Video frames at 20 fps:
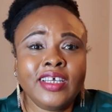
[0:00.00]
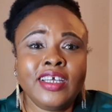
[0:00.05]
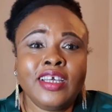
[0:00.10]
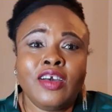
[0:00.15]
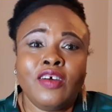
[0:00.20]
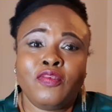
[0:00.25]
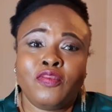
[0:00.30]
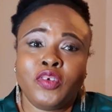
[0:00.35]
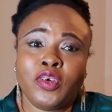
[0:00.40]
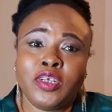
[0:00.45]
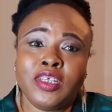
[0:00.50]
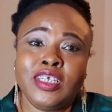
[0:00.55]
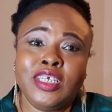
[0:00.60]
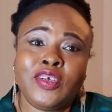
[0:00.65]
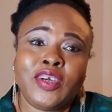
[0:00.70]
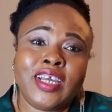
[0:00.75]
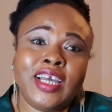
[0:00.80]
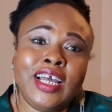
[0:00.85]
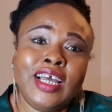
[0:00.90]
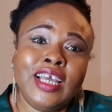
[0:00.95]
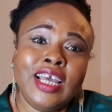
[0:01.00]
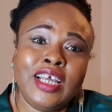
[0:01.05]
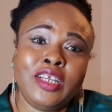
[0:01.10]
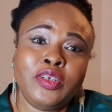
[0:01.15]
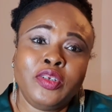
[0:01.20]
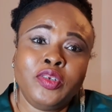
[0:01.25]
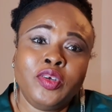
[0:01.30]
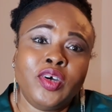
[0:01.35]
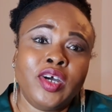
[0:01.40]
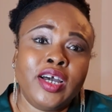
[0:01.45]
of course you can't, I
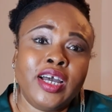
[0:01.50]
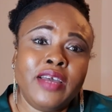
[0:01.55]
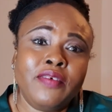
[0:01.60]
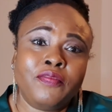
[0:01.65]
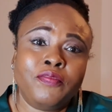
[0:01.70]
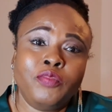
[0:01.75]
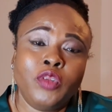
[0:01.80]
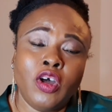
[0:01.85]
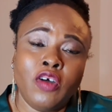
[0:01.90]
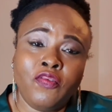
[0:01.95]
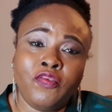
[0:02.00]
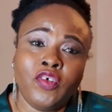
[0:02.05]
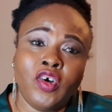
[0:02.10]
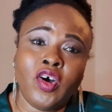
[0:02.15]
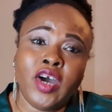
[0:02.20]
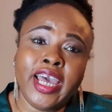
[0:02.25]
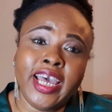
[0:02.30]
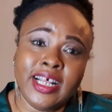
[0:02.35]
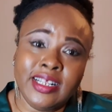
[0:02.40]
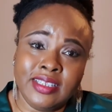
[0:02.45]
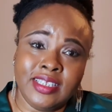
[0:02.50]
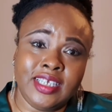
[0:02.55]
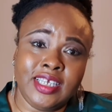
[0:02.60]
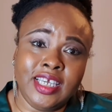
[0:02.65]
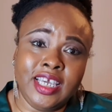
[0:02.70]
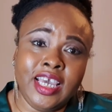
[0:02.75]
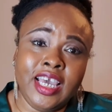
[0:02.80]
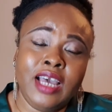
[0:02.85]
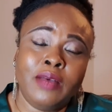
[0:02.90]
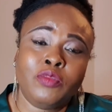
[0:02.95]
don't know, not for
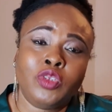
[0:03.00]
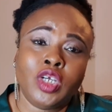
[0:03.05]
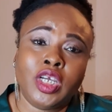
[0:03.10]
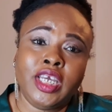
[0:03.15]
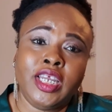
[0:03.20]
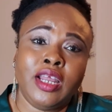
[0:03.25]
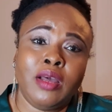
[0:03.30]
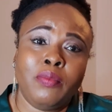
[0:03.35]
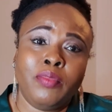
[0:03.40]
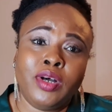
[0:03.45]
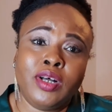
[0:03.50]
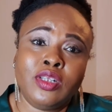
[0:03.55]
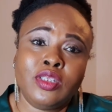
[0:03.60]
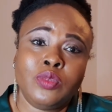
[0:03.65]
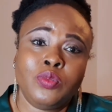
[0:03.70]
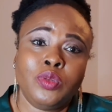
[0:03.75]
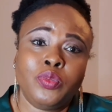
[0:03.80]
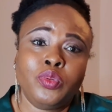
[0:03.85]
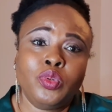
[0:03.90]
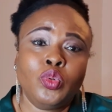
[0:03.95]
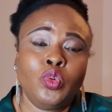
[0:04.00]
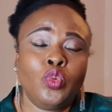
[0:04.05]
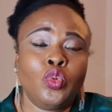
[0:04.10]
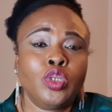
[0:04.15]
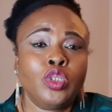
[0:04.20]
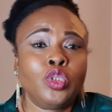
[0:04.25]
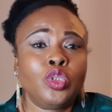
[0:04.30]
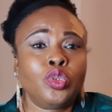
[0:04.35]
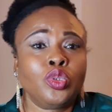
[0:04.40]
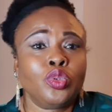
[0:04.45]
healthcare, I'm talking about people who
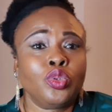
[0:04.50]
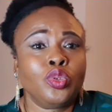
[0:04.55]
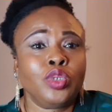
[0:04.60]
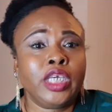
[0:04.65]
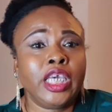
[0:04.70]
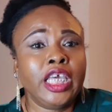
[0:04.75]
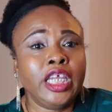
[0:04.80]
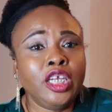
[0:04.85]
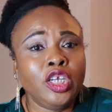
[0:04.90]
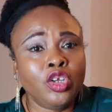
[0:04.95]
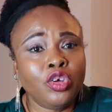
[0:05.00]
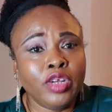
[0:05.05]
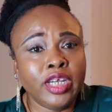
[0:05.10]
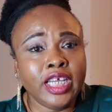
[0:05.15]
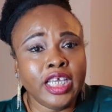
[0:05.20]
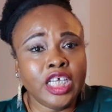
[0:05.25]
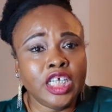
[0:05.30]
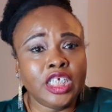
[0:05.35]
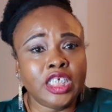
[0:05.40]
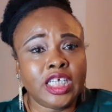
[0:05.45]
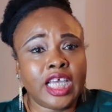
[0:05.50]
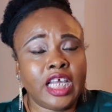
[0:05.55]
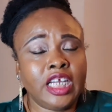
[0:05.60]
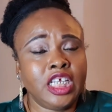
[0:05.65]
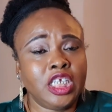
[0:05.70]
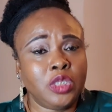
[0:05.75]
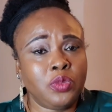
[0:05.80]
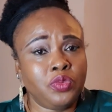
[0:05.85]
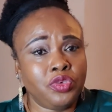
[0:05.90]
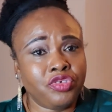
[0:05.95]
want to gain knowledge and
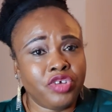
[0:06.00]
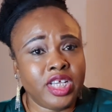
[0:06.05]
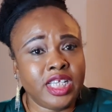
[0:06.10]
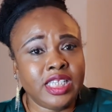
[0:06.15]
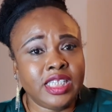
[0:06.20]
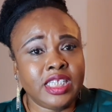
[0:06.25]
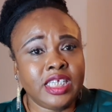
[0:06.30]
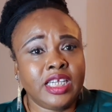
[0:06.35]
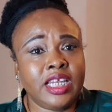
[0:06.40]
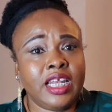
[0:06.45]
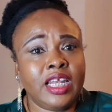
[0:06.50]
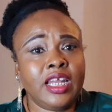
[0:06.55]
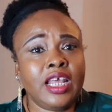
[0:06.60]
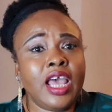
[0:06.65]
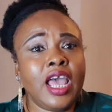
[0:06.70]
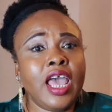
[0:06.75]
experience in